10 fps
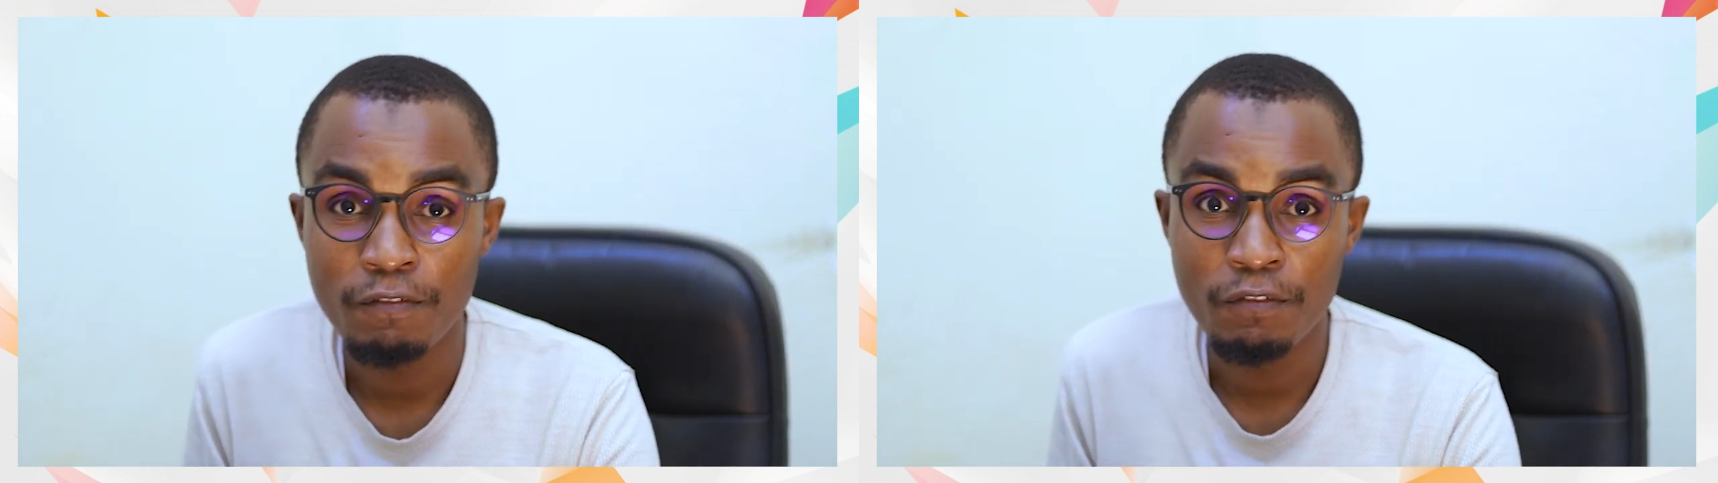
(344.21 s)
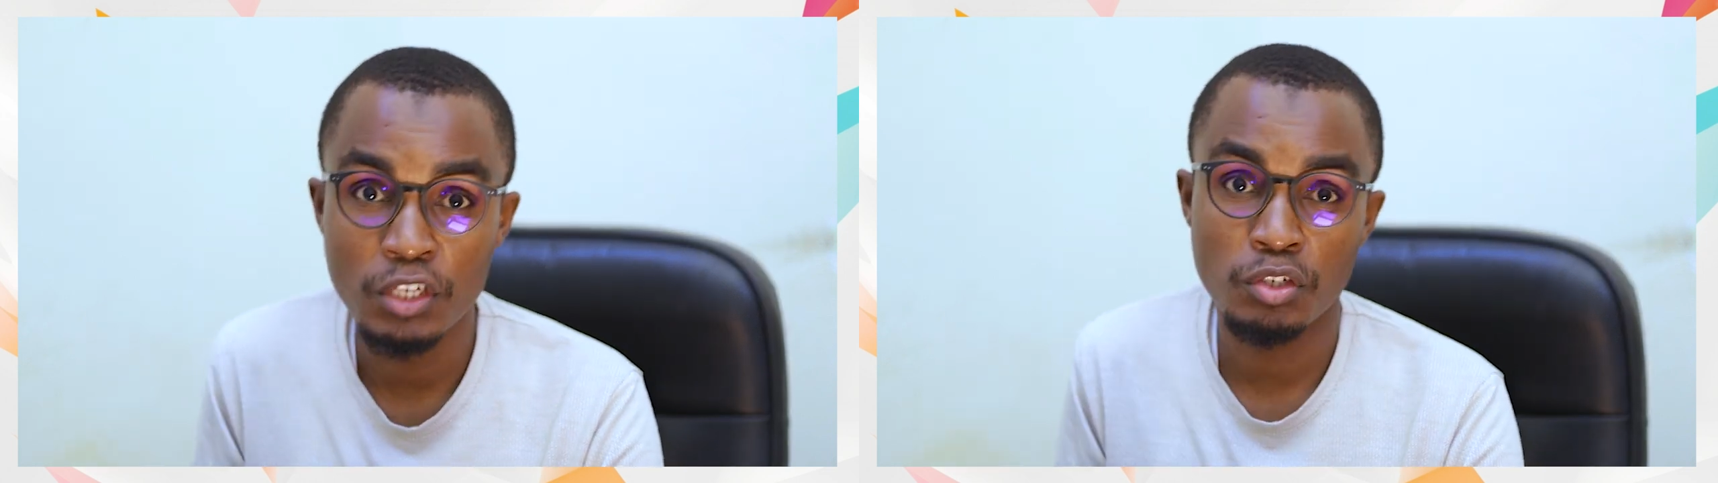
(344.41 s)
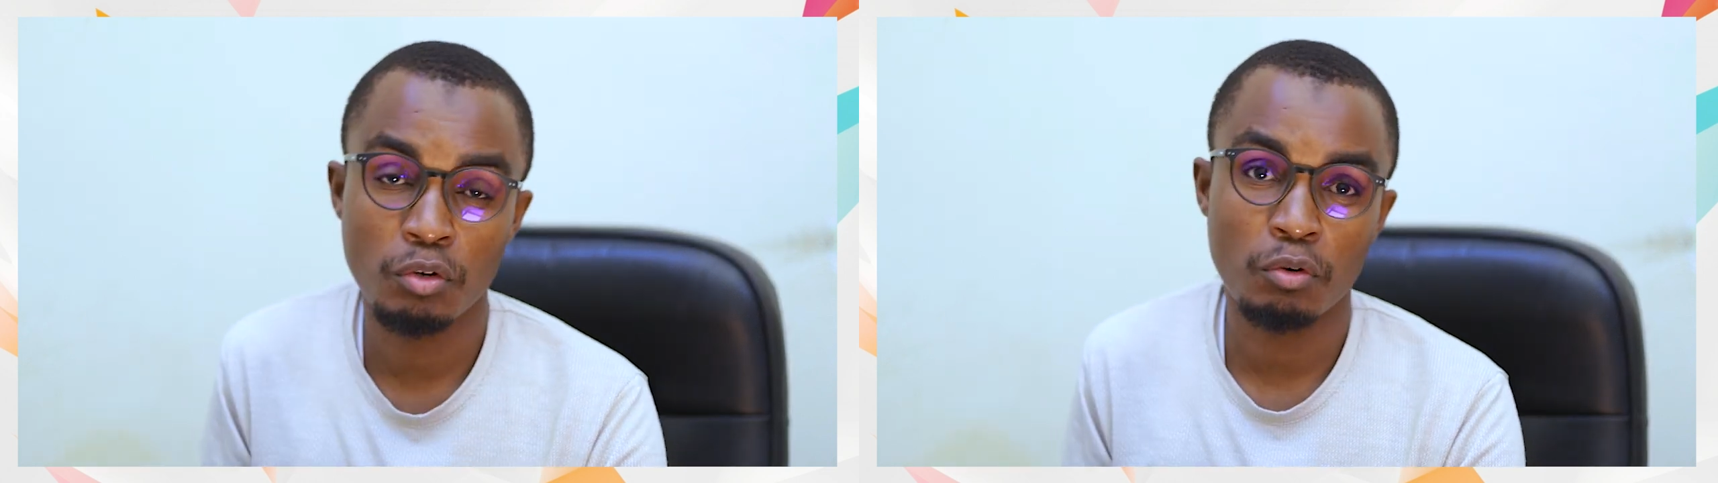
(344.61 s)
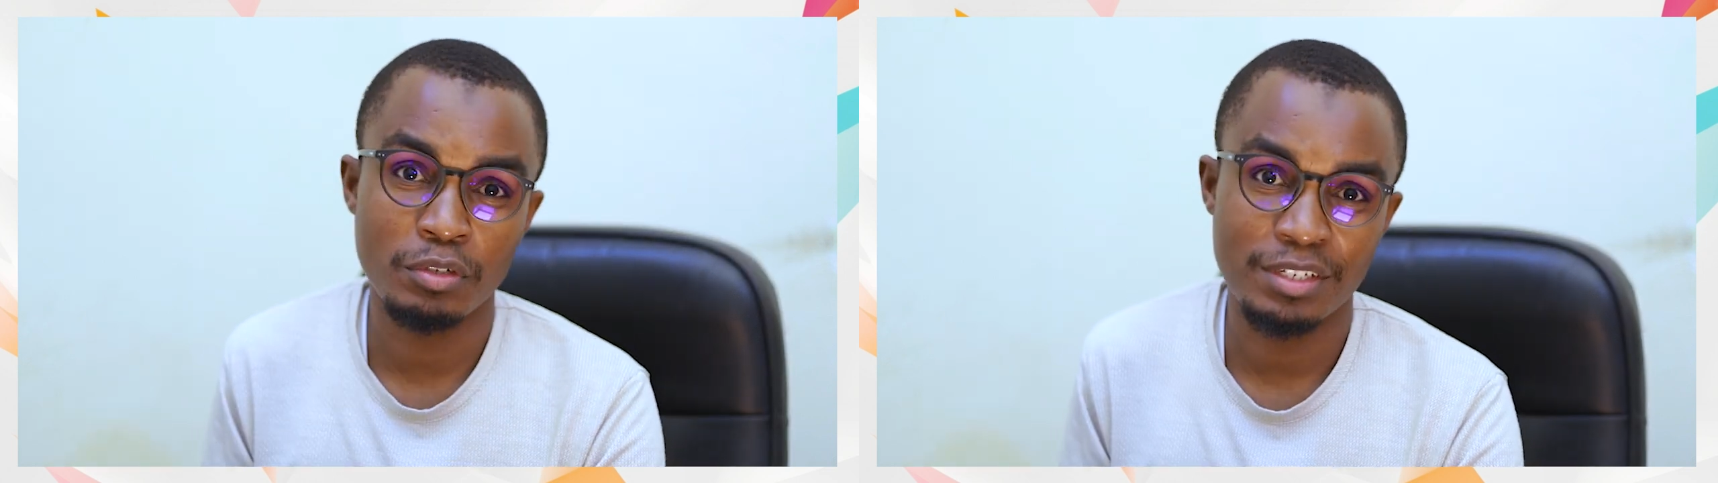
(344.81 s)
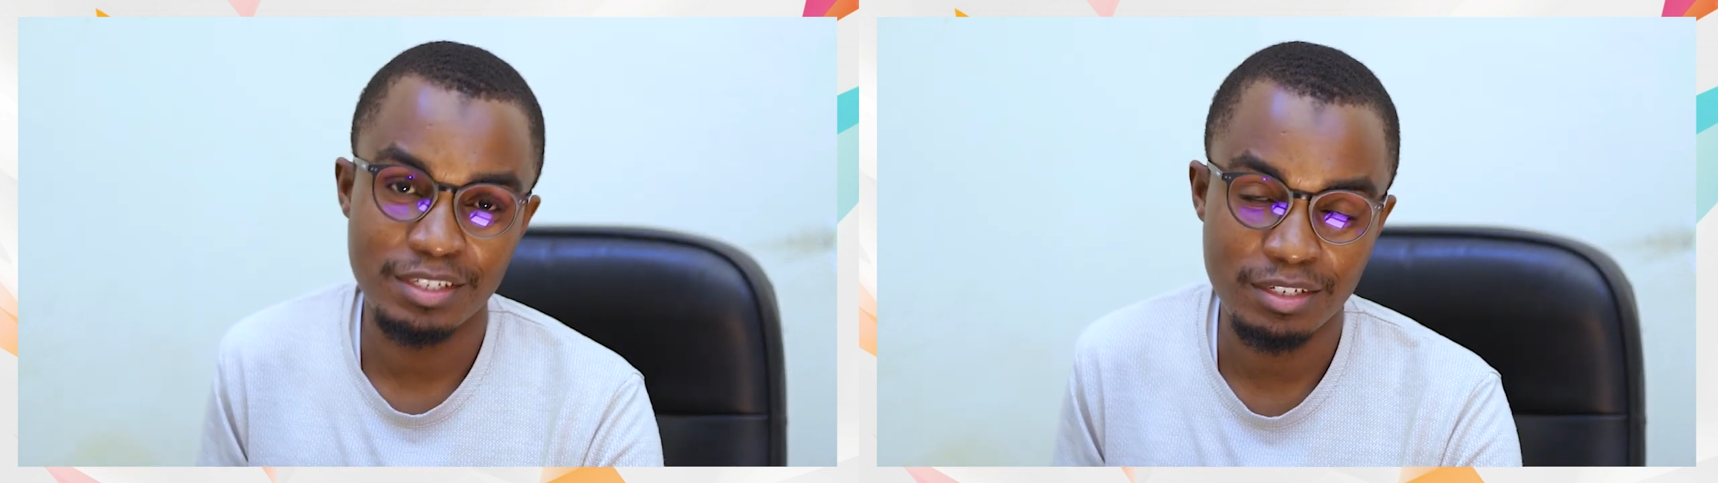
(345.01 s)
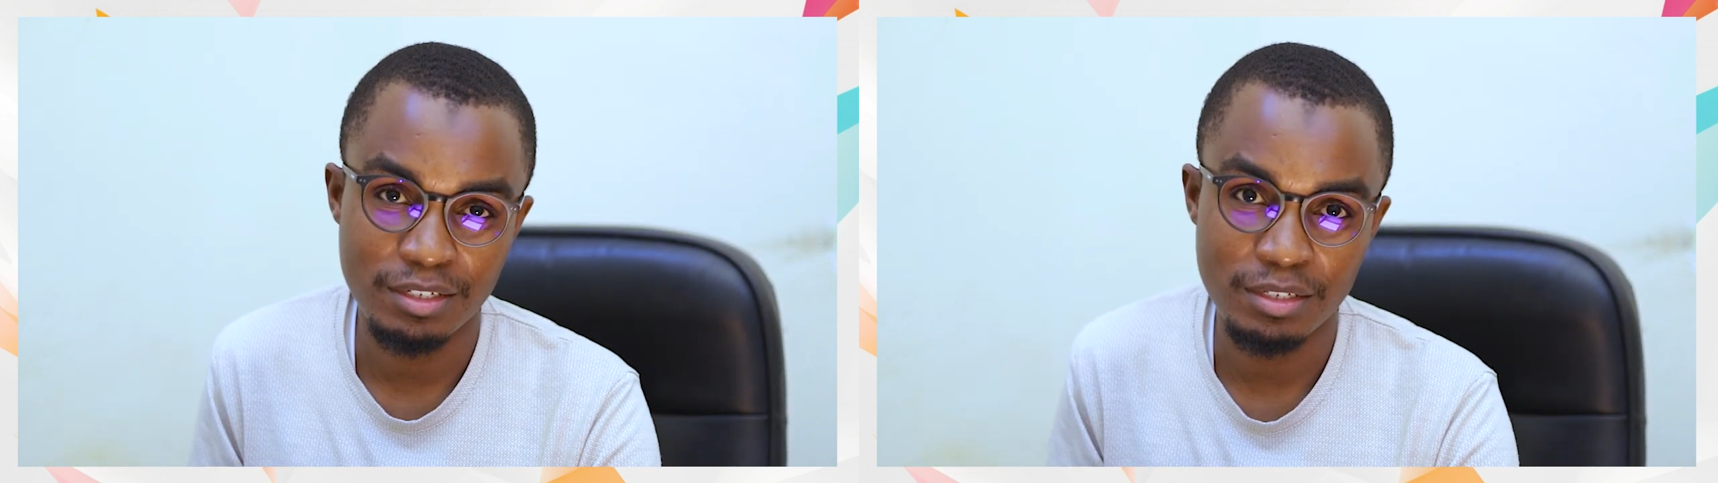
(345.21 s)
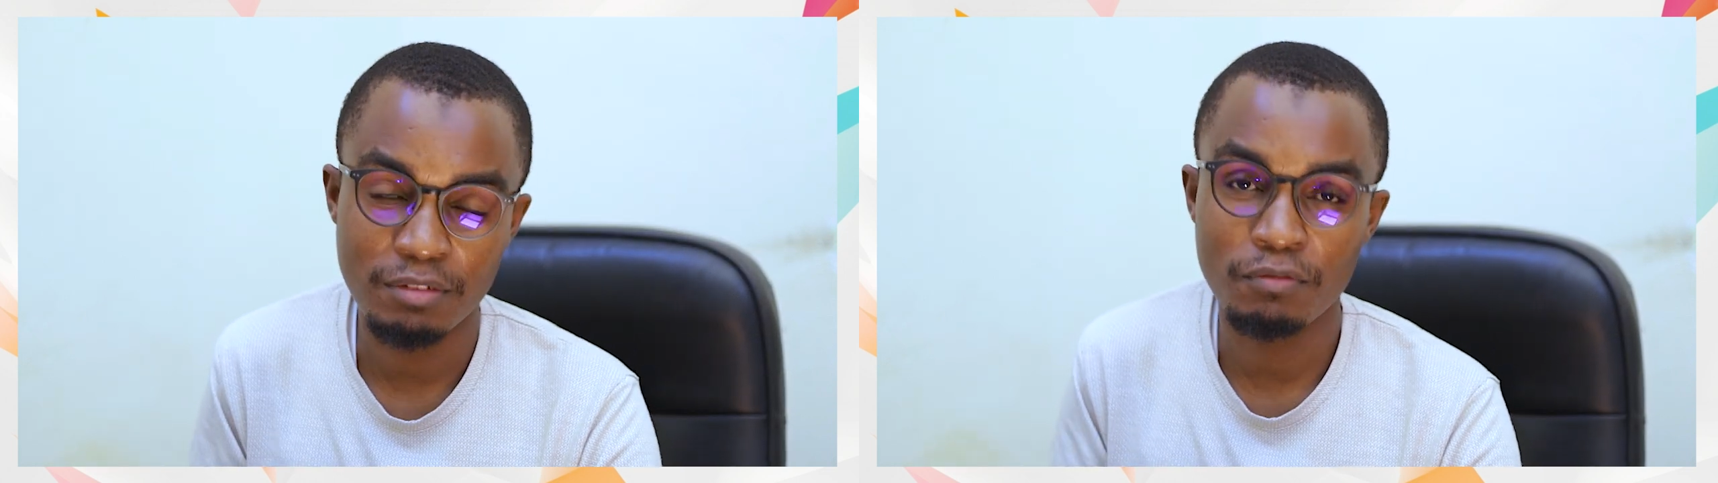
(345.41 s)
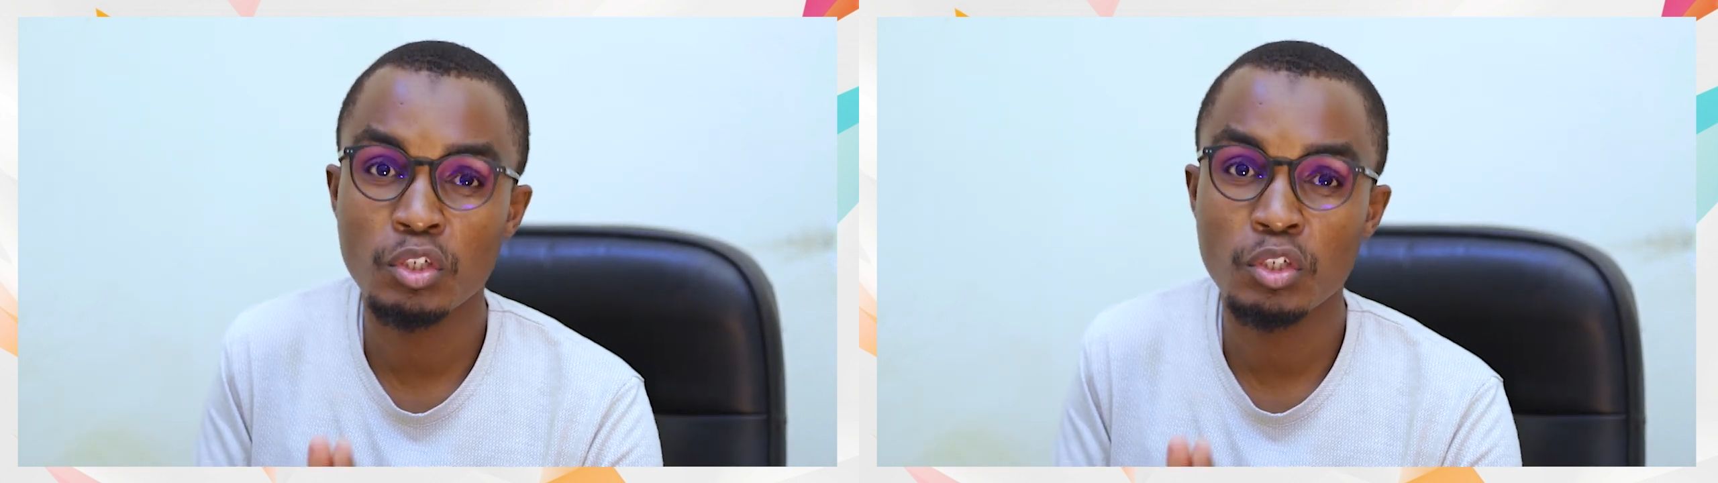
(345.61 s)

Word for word: visual consistency.